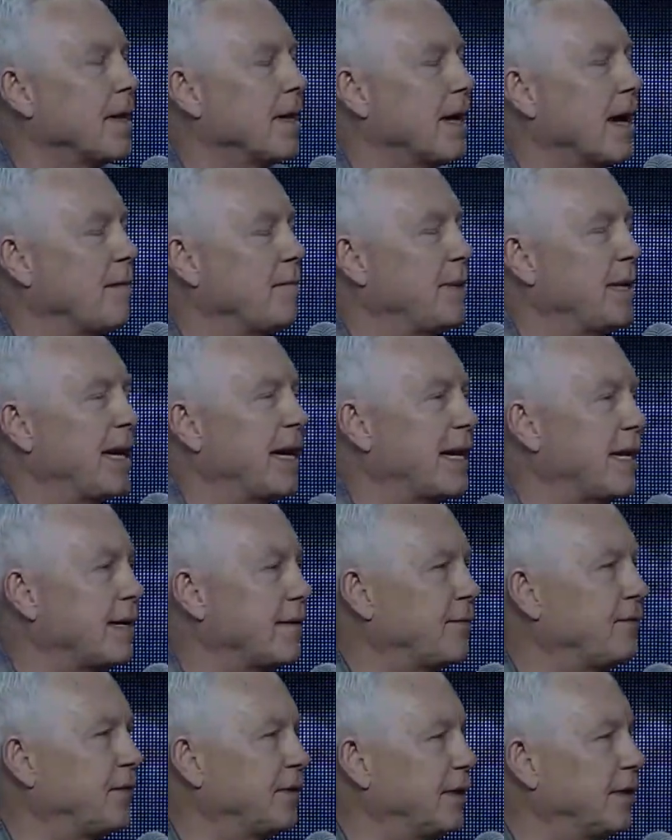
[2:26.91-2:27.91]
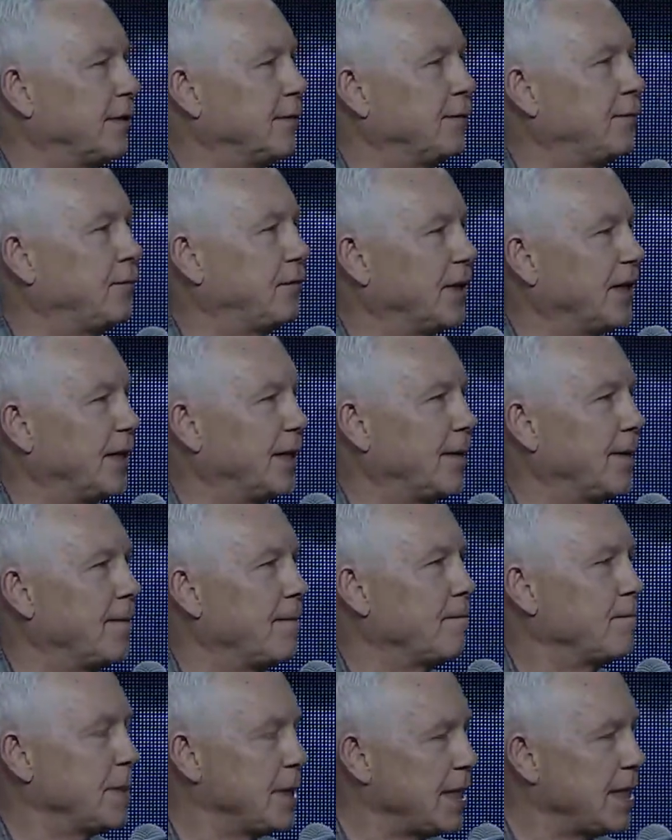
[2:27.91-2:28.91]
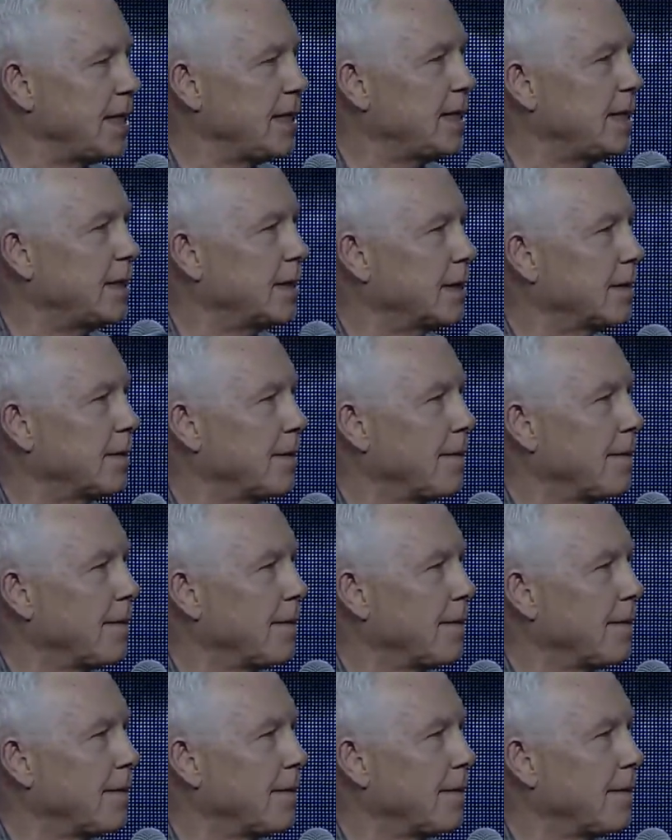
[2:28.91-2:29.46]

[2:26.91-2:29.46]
on behalf of me